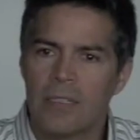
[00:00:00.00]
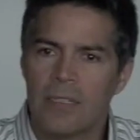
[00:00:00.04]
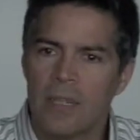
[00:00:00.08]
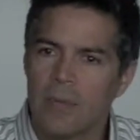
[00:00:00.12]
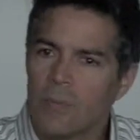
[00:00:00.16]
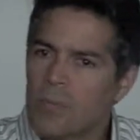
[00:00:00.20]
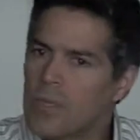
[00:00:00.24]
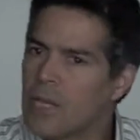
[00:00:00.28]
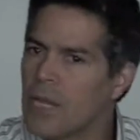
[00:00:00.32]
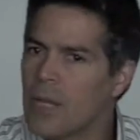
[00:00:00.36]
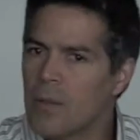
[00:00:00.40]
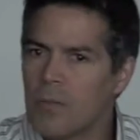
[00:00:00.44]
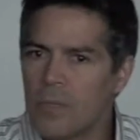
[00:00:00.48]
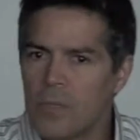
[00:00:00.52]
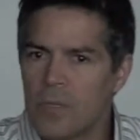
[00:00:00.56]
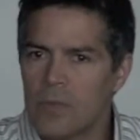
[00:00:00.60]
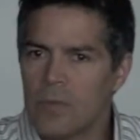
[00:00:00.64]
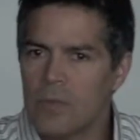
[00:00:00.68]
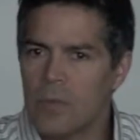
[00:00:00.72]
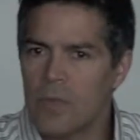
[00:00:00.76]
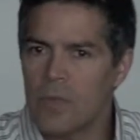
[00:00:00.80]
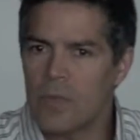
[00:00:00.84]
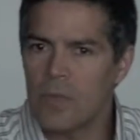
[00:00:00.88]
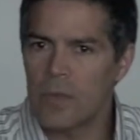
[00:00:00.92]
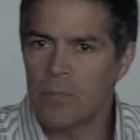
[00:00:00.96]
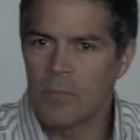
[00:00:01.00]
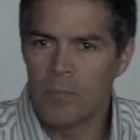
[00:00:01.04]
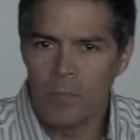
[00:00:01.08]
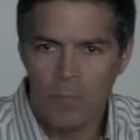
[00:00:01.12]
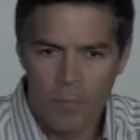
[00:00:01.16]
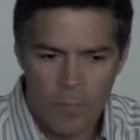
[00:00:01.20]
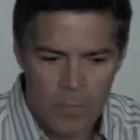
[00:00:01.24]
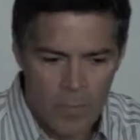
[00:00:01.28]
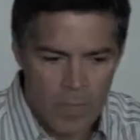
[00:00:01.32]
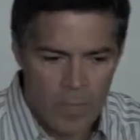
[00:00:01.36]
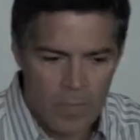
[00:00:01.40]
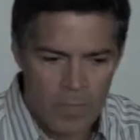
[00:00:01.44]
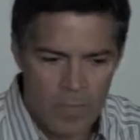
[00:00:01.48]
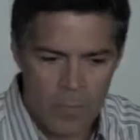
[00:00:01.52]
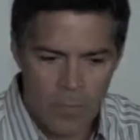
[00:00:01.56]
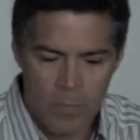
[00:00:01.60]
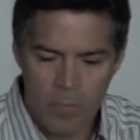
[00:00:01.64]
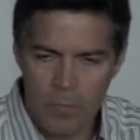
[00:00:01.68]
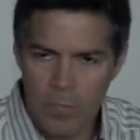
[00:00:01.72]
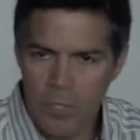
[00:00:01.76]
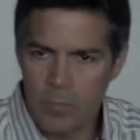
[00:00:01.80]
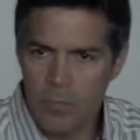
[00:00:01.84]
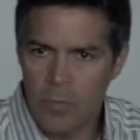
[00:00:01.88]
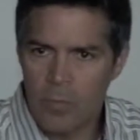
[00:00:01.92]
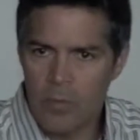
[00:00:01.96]
Sometimes
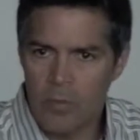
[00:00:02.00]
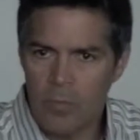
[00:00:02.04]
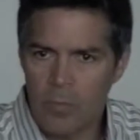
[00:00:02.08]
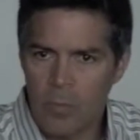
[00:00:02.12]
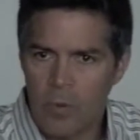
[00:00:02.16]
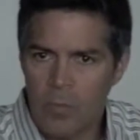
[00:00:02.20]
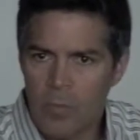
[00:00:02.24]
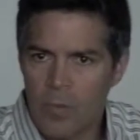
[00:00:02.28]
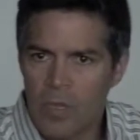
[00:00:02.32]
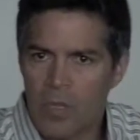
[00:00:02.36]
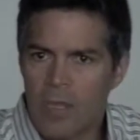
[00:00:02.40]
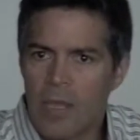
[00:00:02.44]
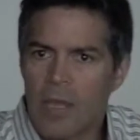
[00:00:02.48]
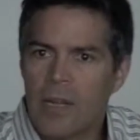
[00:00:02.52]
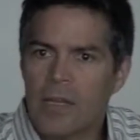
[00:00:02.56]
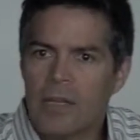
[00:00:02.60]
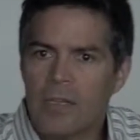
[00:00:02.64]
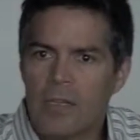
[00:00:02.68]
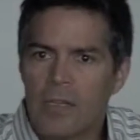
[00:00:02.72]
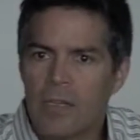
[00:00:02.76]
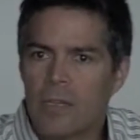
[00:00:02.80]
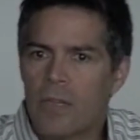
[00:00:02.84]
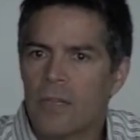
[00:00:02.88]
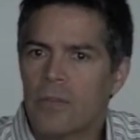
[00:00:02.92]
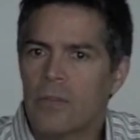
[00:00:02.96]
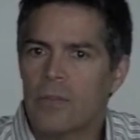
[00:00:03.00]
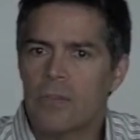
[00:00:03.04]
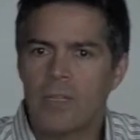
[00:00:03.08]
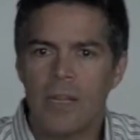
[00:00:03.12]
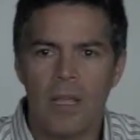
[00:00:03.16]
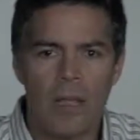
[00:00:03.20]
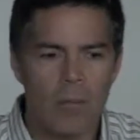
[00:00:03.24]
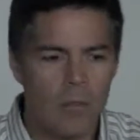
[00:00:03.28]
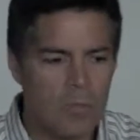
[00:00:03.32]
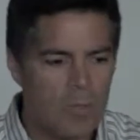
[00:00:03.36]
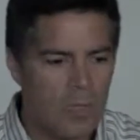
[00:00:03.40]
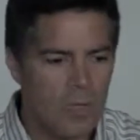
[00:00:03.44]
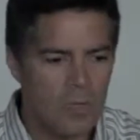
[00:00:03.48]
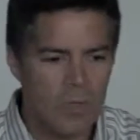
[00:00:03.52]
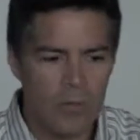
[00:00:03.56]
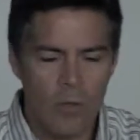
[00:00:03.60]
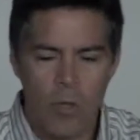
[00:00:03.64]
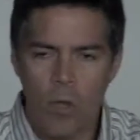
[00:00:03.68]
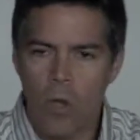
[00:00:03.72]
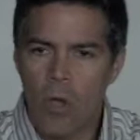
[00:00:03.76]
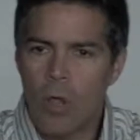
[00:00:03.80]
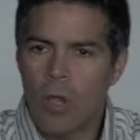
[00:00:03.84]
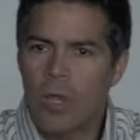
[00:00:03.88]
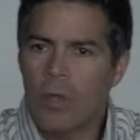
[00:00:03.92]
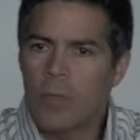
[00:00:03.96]
some people are more methodical, other times it's
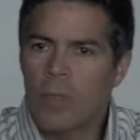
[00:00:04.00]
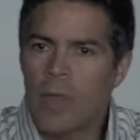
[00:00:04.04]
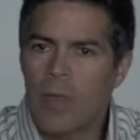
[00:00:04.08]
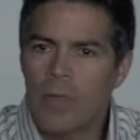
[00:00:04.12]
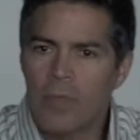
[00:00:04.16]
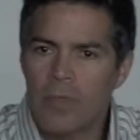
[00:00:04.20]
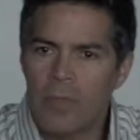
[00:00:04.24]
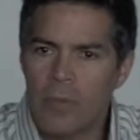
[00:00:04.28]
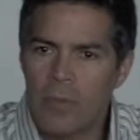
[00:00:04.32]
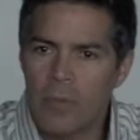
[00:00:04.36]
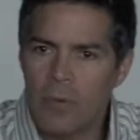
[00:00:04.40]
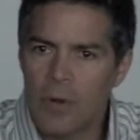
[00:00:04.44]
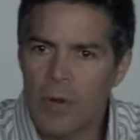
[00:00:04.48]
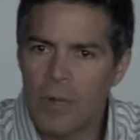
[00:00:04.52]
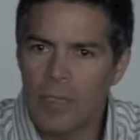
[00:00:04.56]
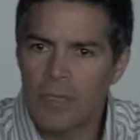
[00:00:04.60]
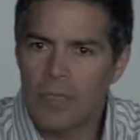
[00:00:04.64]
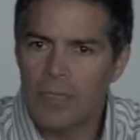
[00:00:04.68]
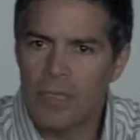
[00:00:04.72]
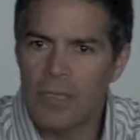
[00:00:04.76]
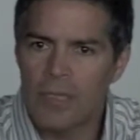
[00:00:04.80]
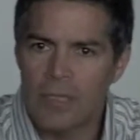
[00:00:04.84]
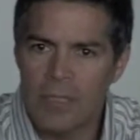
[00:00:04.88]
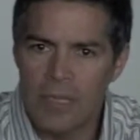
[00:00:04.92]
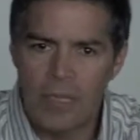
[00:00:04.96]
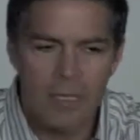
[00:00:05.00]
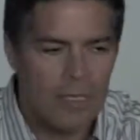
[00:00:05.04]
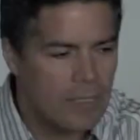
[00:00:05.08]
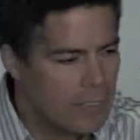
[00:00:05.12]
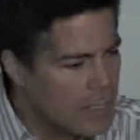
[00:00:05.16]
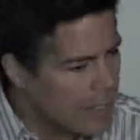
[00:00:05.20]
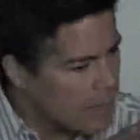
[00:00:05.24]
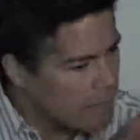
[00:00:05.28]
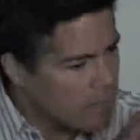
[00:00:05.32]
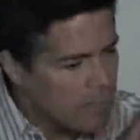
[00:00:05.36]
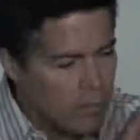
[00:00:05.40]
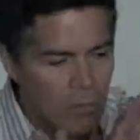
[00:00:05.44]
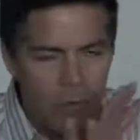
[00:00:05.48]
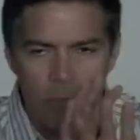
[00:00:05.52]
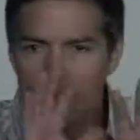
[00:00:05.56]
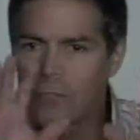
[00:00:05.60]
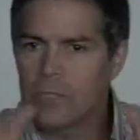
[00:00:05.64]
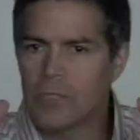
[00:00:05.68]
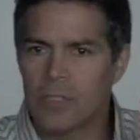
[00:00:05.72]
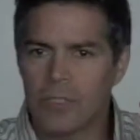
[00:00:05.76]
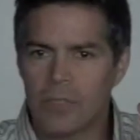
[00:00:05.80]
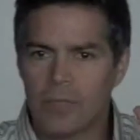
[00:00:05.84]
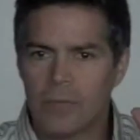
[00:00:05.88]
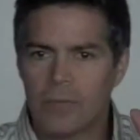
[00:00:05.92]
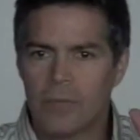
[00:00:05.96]
all about the process. And it's like,
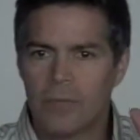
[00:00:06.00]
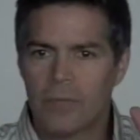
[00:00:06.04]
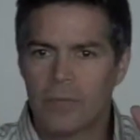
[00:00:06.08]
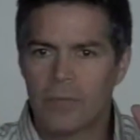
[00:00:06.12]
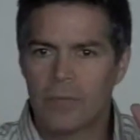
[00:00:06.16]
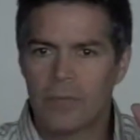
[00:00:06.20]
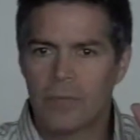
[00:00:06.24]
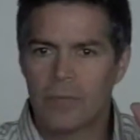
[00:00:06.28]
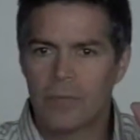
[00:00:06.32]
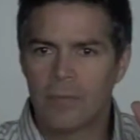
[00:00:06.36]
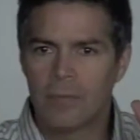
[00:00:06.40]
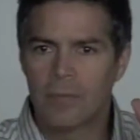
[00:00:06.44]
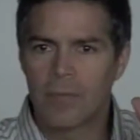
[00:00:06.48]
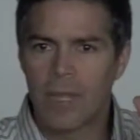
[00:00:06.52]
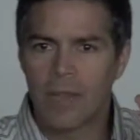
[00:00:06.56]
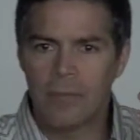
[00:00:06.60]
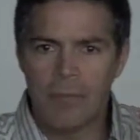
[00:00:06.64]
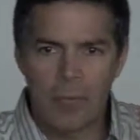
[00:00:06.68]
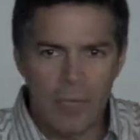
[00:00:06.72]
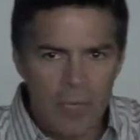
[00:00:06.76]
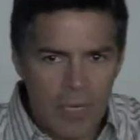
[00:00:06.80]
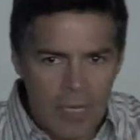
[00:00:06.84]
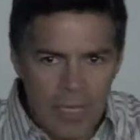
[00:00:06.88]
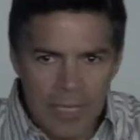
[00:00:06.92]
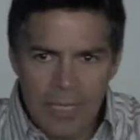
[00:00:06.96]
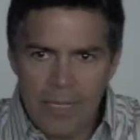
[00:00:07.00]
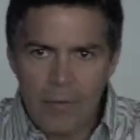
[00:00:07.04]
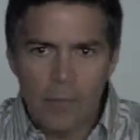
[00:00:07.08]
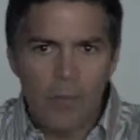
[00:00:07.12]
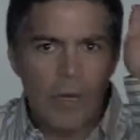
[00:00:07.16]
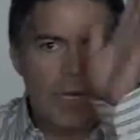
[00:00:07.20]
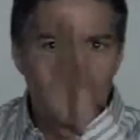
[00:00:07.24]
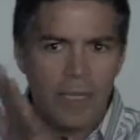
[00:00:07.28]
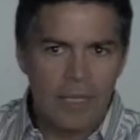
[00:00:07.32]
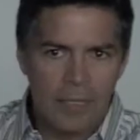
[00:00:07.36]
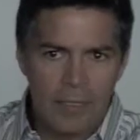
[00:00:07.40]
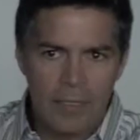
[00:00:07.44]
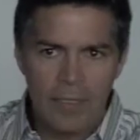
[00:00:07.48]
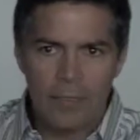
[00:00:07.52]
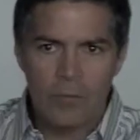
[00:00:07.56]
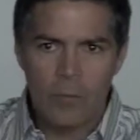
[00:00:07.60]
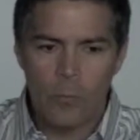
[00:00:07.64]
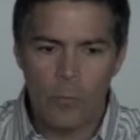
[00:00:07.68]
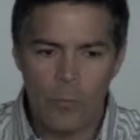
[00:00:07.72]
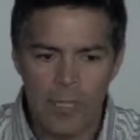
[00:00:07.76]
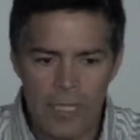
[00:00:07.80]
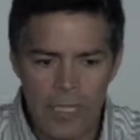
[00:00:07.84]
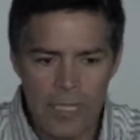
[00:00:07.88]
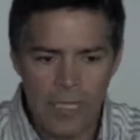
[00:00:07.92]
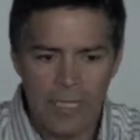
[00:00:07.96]
don't, everybody get away.
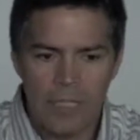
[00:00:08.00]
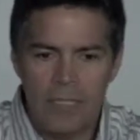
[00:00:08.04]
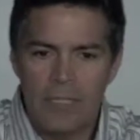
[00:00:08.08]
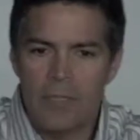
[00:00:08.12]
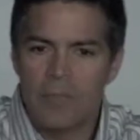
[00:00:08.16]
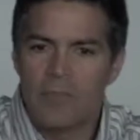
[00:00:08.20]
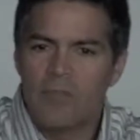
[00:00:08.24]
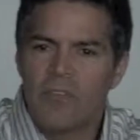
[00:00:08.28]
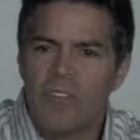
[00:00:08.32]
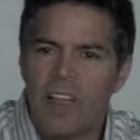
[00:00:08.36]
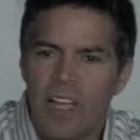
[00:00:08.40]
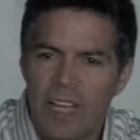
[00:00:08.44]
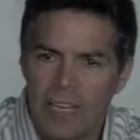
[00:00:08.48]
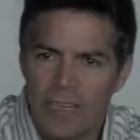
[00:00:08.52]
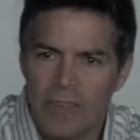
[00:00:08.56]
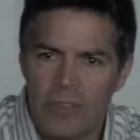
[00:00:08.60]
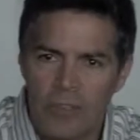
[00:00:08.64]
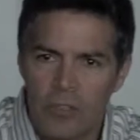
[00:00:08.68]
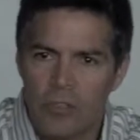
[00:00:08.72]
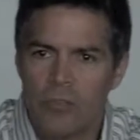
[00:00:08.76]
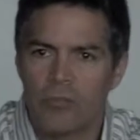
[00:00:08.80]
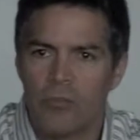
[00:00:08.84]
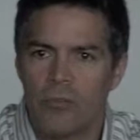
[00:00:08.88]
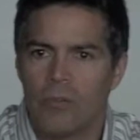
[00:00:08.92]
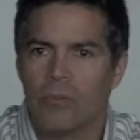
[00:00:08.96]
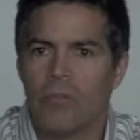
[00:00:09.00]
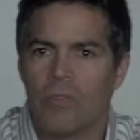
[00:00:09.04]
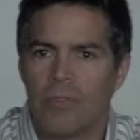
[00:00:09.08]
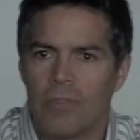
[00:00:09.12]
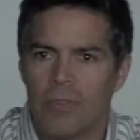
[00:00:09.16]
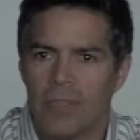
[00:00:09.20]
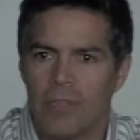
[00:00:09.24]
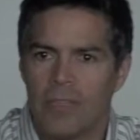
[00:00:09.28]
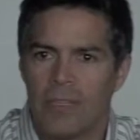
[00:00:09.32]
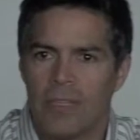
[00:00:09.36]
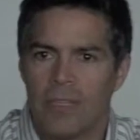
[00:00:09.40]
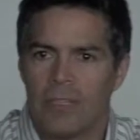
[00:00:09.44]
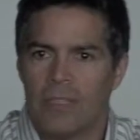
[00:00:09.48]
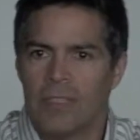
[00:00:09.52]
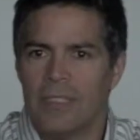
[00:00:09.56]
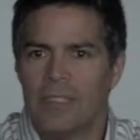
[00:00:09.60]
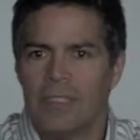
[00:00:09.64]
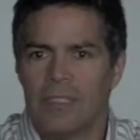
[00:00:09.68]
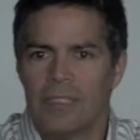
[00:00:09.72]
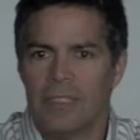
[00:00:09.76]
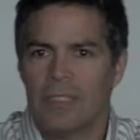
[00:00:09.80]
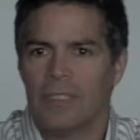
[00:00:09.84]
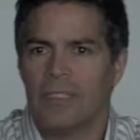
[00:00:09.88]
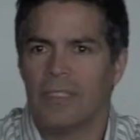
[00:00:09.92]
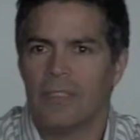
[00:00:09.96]
We need to find the truth in
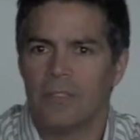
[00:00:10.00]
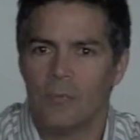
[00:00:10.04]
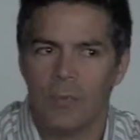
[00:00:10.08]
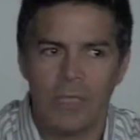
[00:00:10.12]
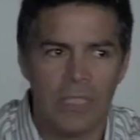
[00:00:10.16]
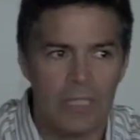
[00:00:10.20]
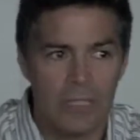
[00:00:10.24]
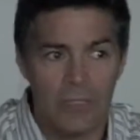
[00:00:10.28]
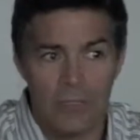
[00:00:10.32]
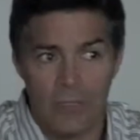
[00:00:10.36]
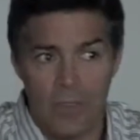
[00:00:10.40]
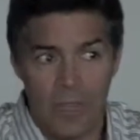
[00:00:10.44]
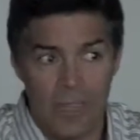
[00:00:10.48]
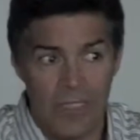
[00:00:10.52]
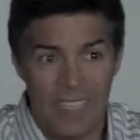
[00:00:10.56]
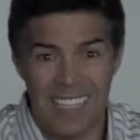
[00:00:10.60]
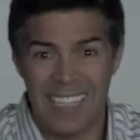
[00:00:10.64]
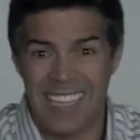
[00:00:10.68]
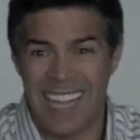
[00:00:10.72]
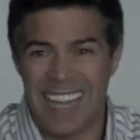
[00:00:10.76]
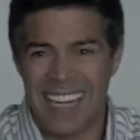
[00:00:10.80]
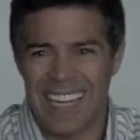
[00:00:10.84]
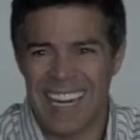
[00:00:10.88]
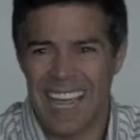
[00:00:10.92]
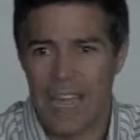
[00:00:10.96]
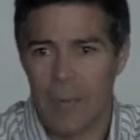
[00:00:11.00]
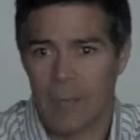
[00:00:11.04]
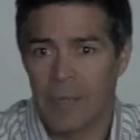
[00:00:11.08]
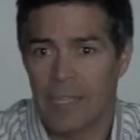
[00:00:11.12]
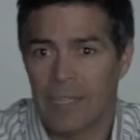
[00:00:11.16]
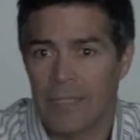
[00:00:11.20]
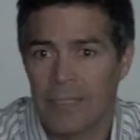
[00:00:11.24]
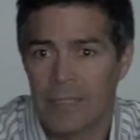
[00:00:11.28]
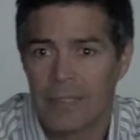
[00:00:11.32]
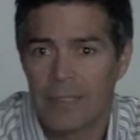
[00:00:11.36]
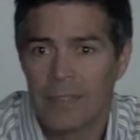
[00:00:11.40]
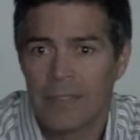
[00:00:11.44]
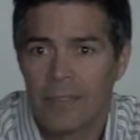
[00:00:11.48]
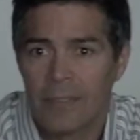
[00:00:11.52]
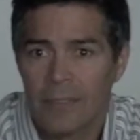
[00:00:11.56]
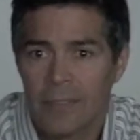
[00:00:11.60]
these scenes. We need to find the dynamics.